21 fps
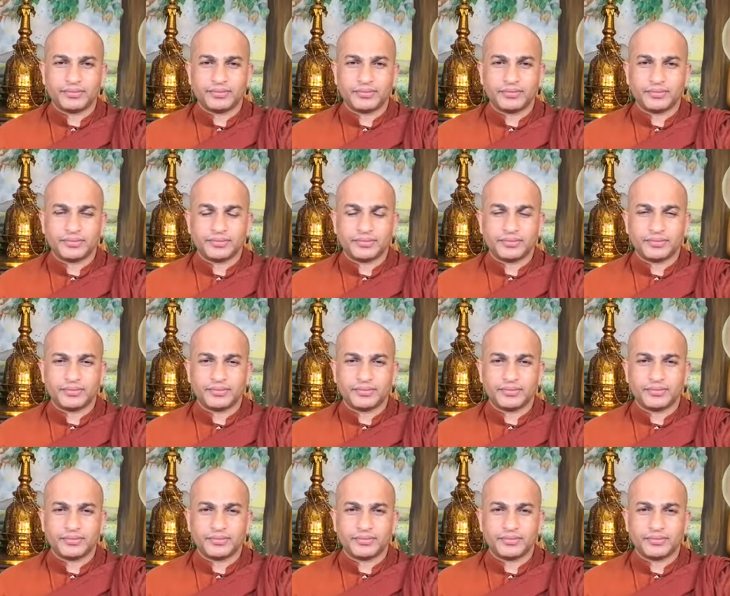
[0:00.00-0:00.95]

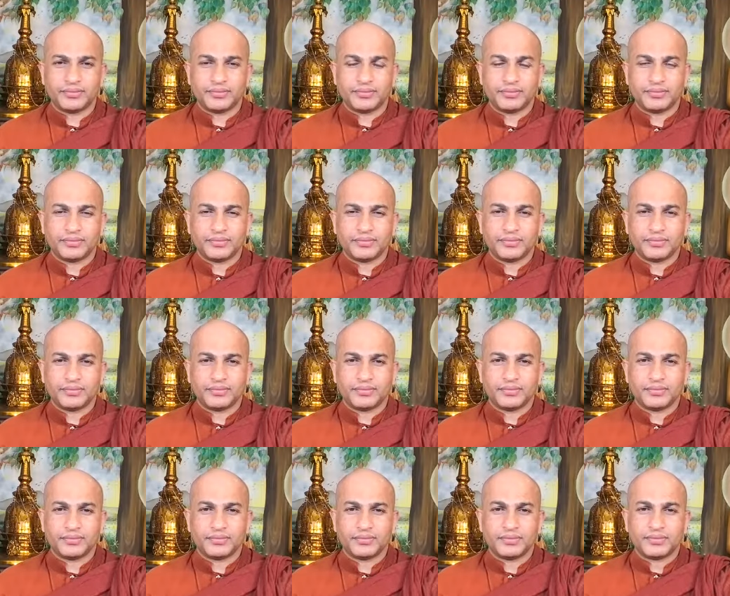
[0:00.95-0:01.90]

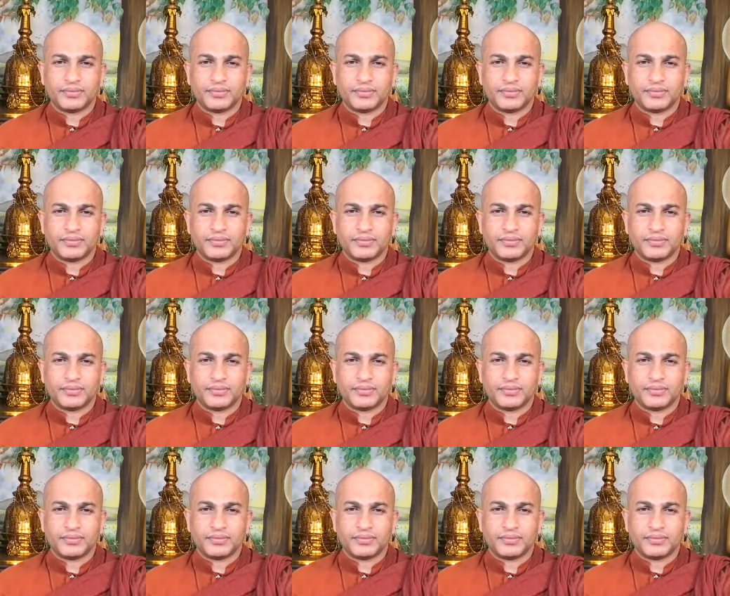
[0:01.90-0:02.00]
Nothing is said.